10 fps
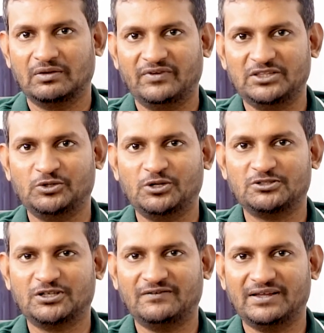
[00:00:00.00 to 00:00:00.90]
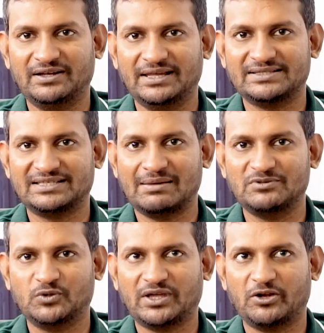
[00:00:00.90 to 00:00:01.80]
With University of London
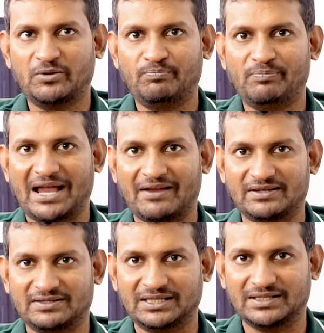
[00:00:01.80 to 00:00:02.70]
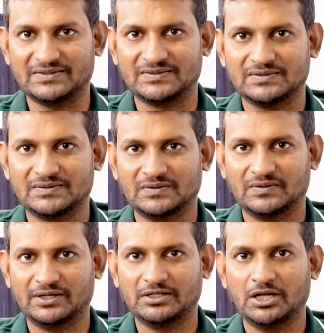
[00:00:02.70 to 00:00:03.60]
exams, you cannot parrot things,
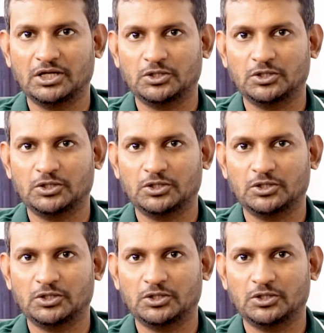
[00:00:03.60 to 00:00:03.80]
right?